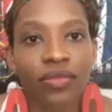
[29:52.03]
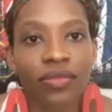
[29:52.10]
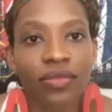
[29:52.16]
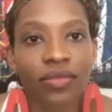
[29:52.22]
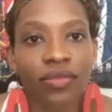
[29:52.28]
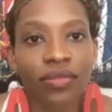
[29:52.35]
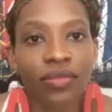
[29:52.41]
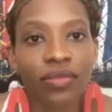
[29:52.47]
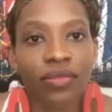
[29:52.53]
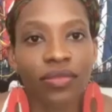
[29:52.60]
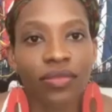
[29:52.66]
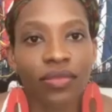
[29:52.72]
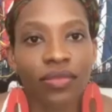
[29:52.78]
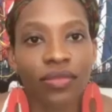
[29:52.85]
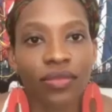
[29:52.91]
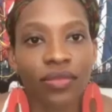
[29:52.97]

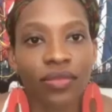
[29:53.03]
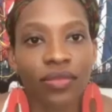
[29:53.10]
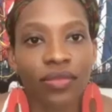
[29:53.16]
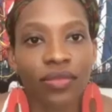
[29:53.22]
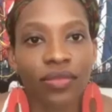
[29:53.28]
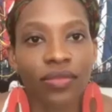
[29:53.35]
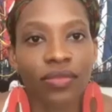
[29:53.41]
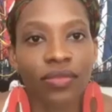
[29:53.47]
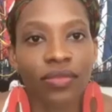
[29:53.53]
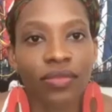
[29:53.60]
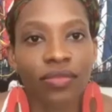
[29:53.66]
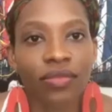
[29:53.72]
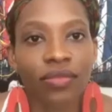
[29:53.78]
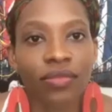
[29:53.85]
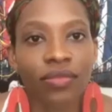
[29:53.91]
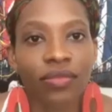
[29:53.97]

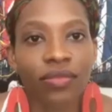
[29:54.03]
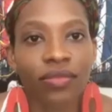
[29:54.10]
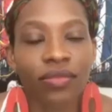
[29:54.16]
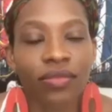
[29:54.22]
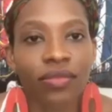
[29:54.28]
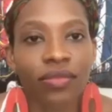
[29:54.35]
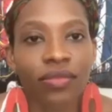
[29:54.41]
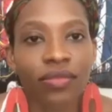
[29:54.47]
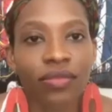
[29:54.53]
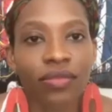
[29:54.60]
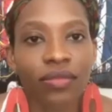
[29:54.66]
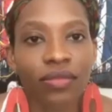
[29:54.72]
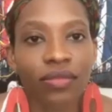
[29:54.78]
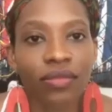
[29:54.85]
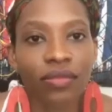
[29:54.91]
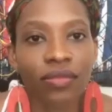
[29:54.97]

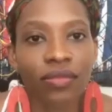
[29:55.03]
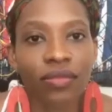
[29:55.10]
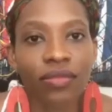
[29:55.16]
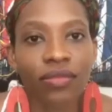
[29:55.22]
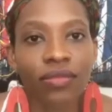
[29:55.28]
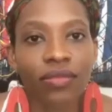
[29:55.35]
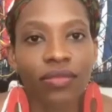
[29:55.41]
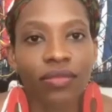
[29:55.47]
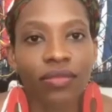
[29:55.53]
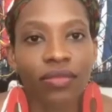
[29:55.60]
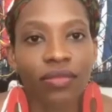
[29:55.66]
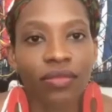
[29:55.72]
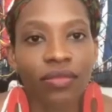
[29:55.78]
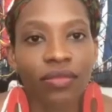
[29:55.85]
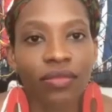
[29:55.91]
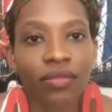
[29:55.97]

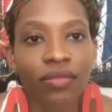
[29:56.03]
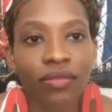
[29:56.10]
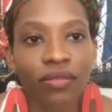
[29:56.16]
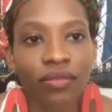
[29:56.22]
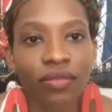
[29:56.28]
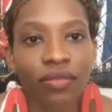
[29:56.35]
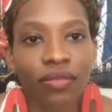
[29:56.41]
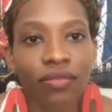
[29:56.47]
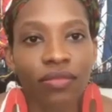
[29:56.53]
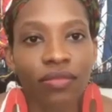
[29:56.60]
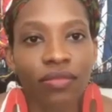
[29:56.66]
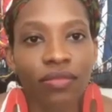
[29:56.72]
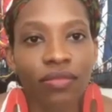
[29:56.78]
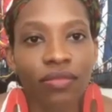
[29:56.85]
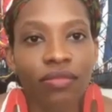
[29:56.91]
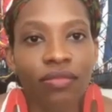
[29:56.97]

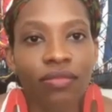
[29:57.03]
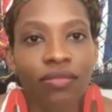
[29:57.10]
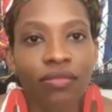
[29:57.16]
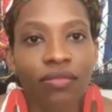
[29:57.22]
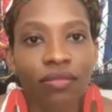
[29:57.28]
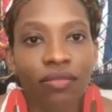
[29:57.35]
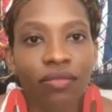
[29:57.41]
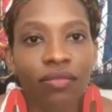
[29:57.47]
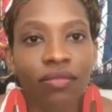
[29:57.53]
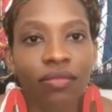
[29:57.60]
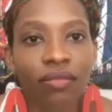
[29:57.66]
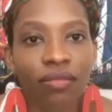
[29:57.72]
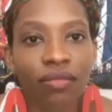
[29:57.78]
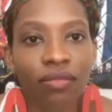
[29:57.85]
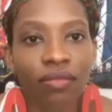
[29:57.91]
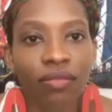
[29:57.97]

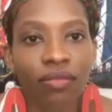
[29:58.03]
(silent)